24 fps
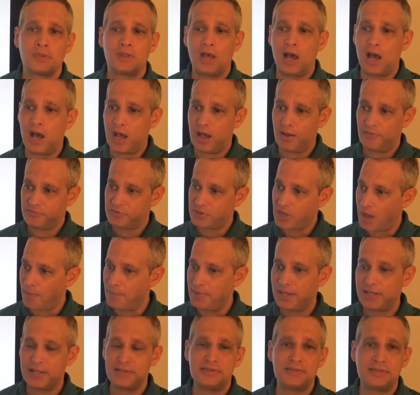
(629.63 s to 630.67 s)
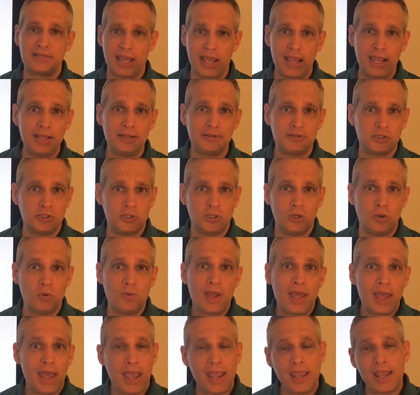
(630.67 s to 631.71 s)
of coming and saying to you,
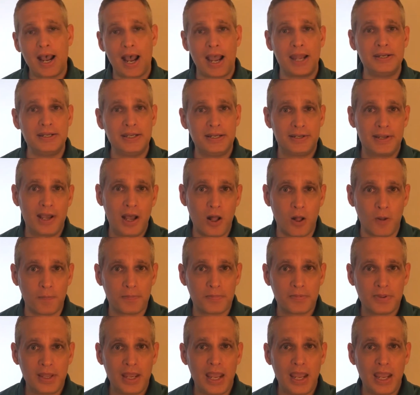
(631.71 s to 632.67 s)
hey, I need help.